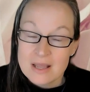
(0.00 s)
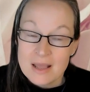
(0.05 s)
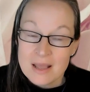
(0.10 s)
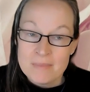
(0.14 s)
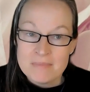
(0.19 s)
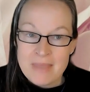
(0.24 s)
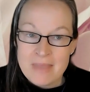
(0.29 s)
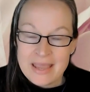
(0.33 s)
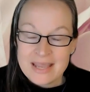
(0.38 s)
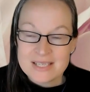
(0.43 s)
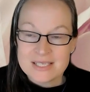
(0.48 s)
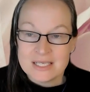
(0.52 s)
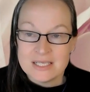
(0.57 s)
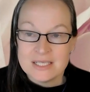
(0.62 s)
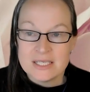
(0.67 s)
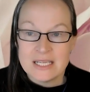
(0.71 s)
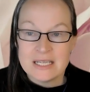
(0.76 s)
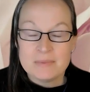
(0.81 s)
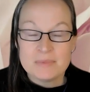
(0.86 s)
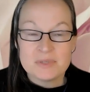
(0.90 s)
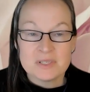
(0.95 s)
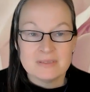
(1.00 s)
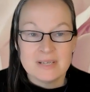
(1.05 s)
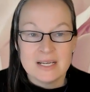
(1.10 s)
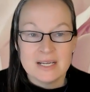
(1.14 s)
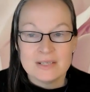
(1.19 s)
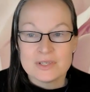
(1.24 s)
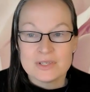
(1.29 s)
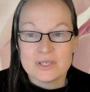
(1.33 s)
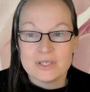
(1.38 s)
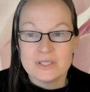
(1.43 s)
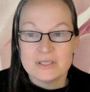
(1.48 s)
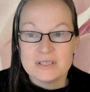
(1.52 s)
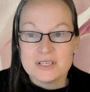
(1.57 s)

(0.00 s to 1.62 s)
amazing teams around her,